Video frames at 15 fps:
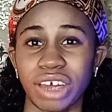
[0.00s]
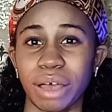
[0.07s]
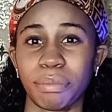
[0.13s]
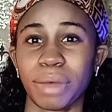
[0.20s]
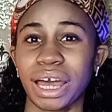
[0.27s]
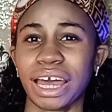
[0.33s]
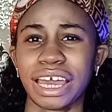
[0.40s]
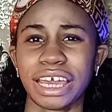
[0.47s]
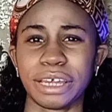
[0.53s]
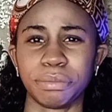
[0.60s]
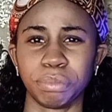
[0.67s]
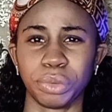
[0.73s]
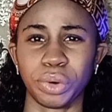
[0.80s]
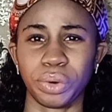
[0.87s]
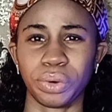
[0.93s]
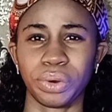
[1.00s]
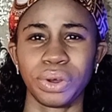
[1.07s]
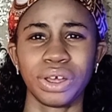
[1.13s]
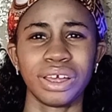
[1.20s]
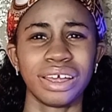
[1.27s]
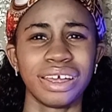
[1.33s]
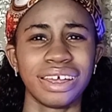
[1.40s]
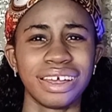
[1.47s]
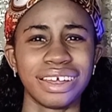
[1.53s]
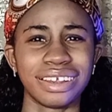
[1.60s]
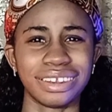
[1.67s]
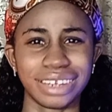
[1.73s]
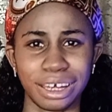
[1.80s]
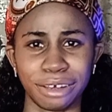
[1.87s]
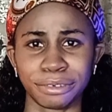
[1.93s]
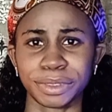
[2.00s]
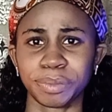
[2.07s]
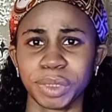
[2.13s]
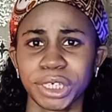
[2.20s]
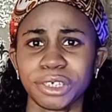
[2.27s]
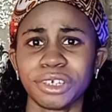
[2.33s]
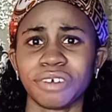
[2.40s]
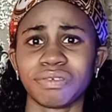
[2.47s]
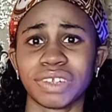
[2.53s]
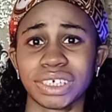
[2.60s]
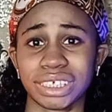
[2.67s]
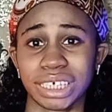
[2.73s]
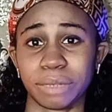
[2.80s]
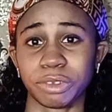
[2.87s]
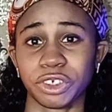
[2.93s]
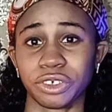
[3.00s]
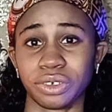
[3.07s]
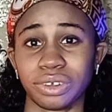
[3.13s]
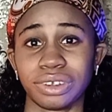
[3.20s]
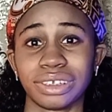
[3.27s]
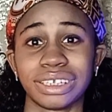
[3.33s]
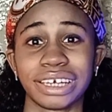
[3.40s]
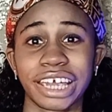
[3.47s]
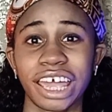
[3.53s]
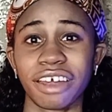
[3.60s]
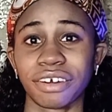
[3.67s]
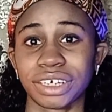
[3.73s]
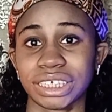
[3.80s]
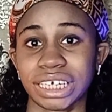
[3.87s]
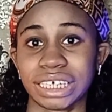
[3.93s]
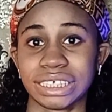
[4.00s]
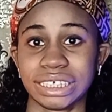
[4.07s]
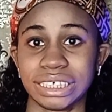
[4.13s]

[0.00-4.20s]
drama, and more. Now, speaking of deception, the character